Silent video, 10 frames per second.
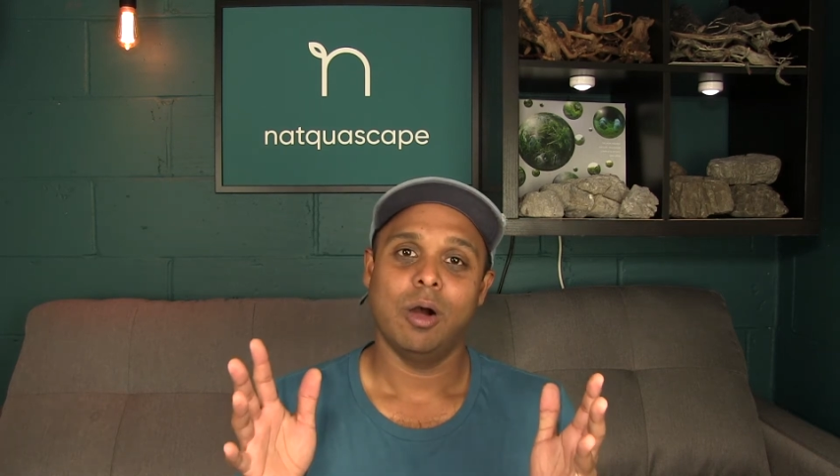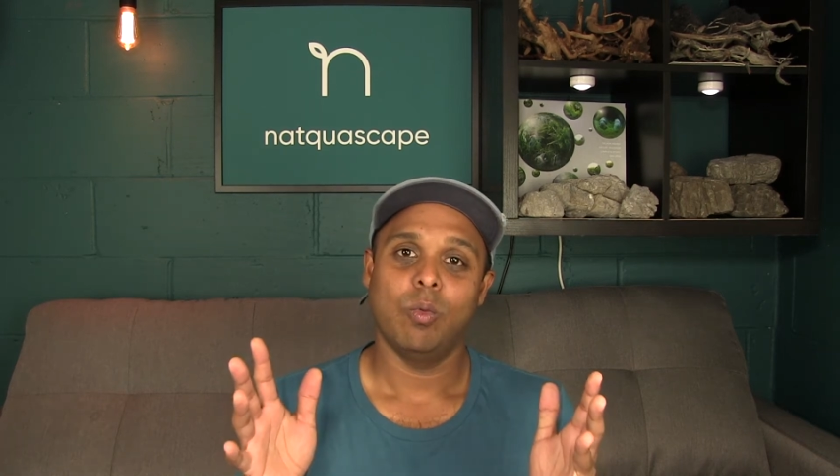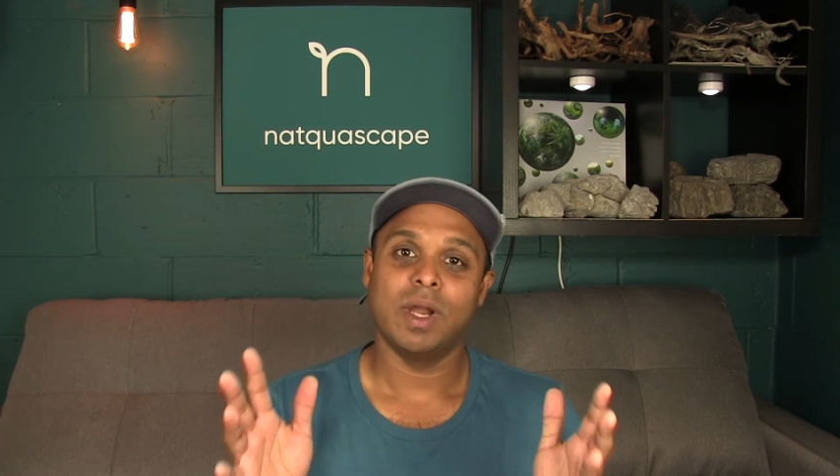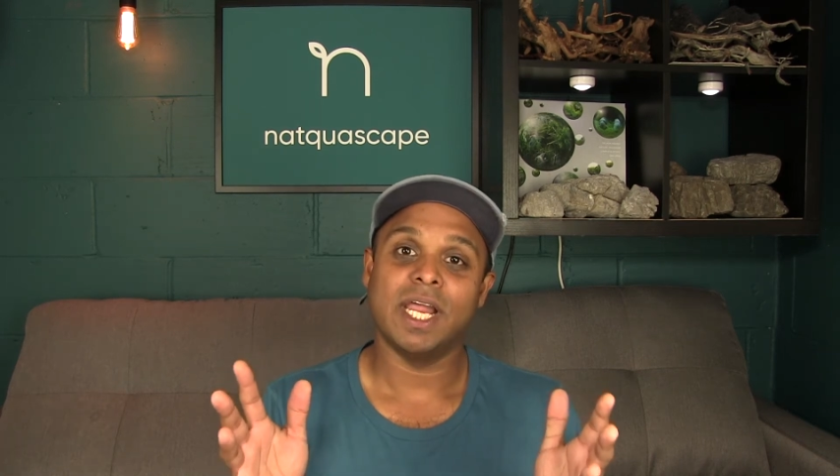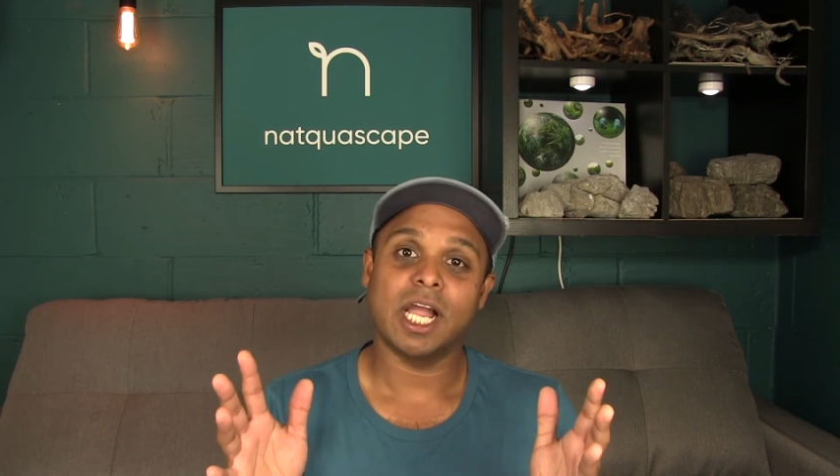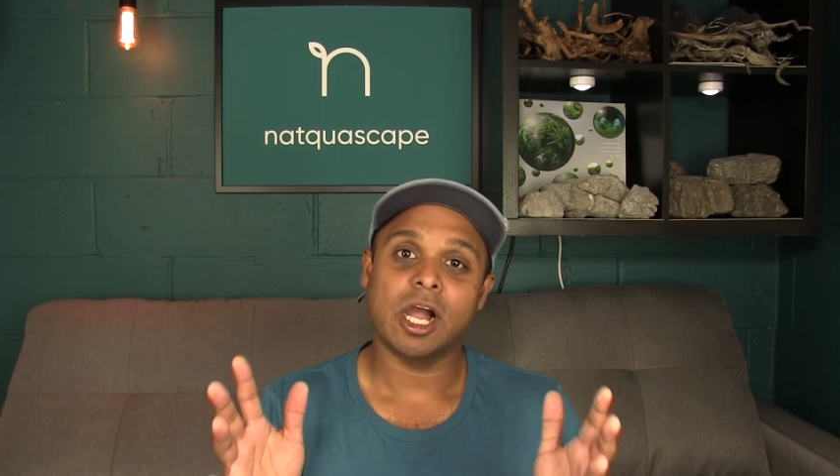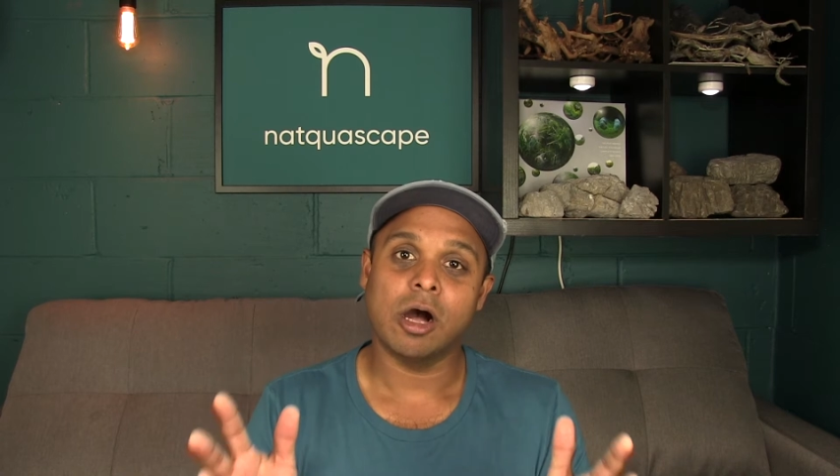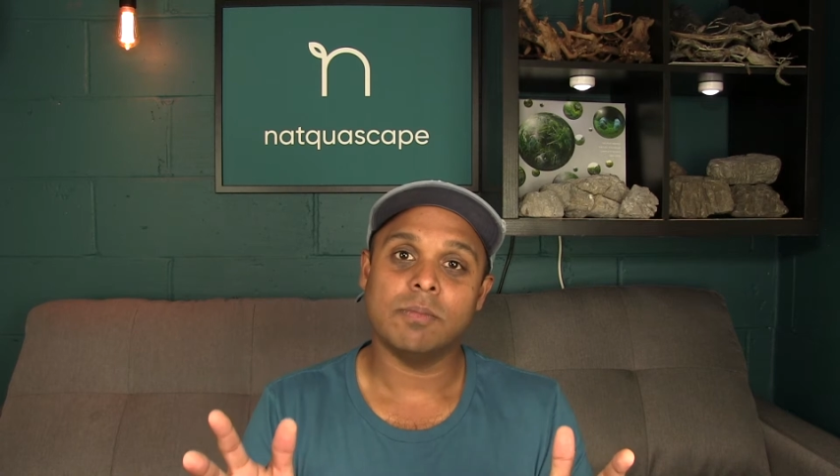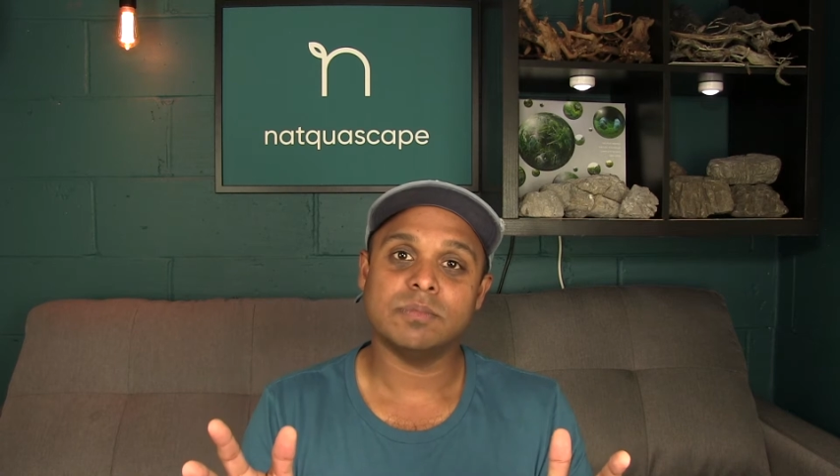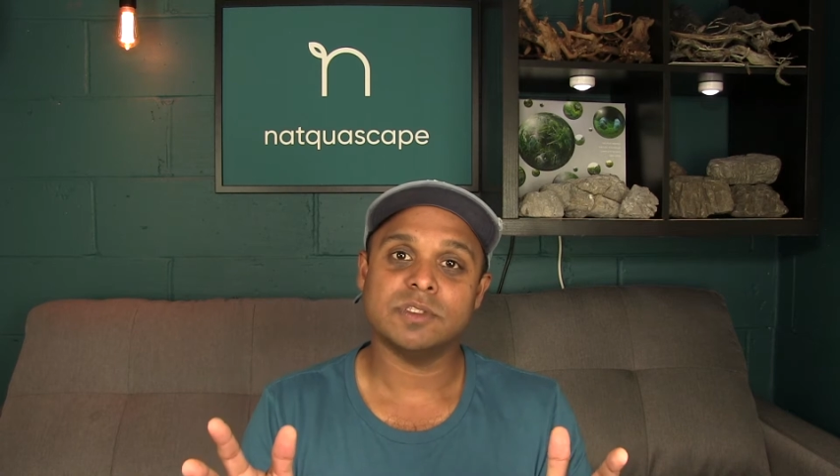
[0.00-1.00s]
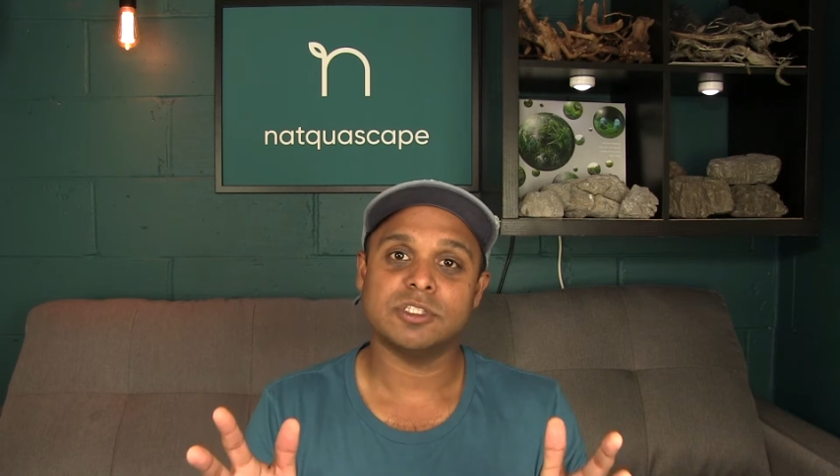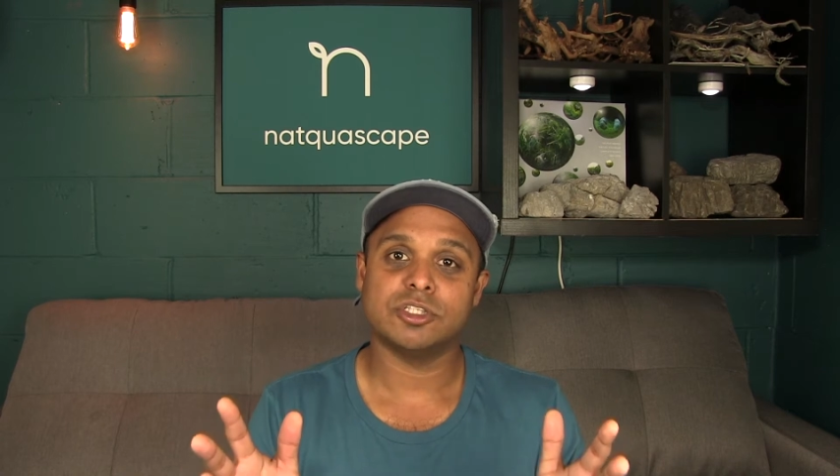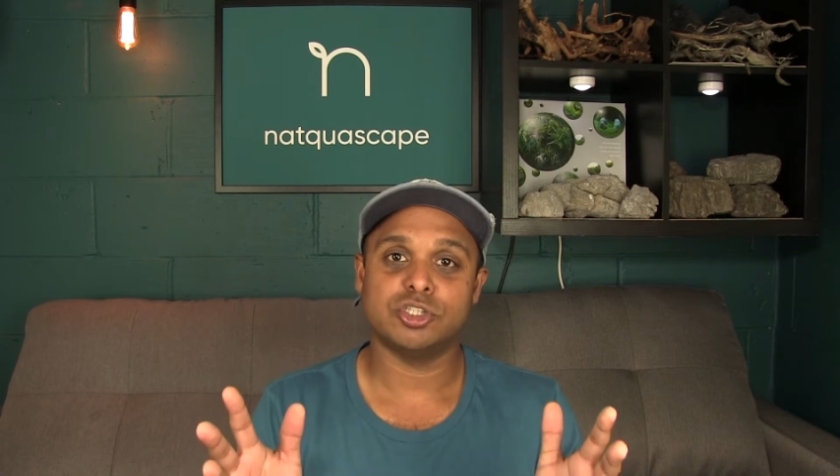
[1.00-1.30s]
When it comes to